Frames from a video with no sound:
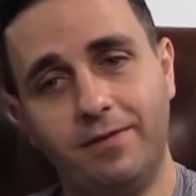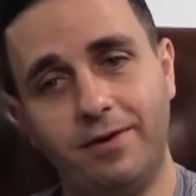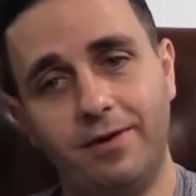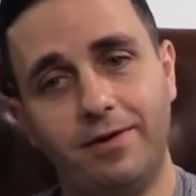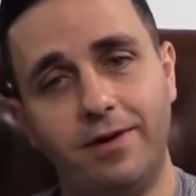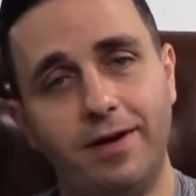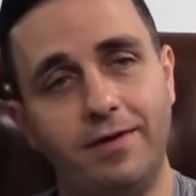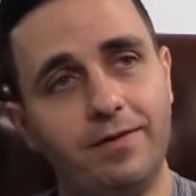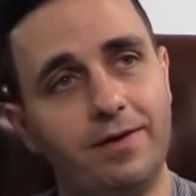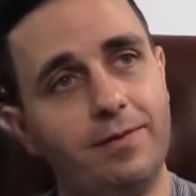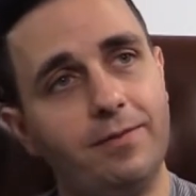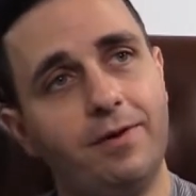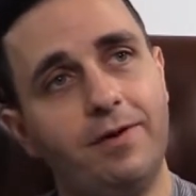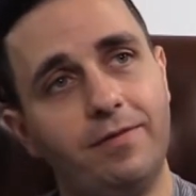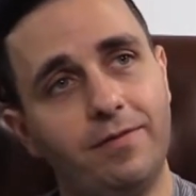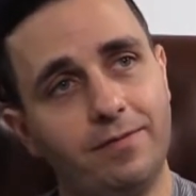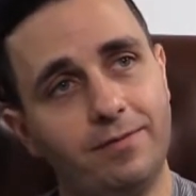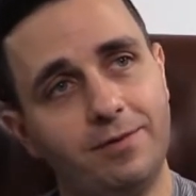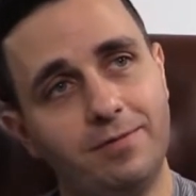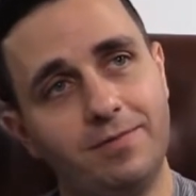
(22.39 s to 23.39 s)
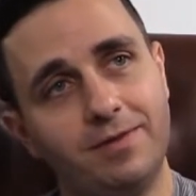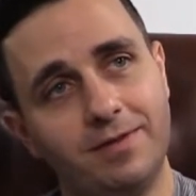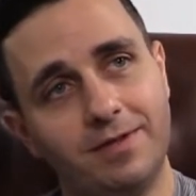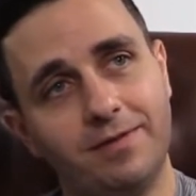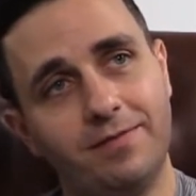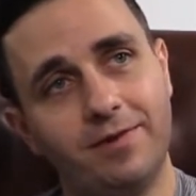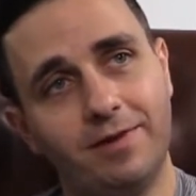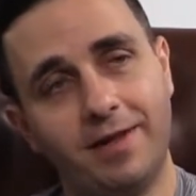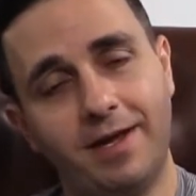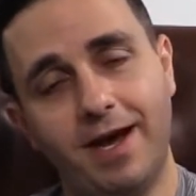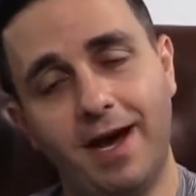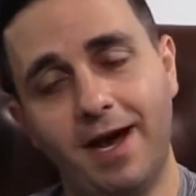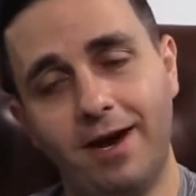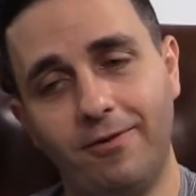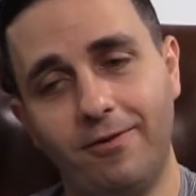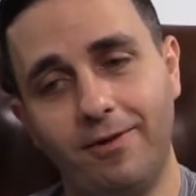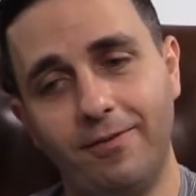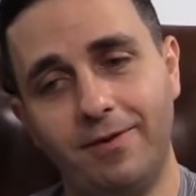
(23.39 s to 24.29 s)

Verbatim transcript: We don't have anybody from specifically Ottawa,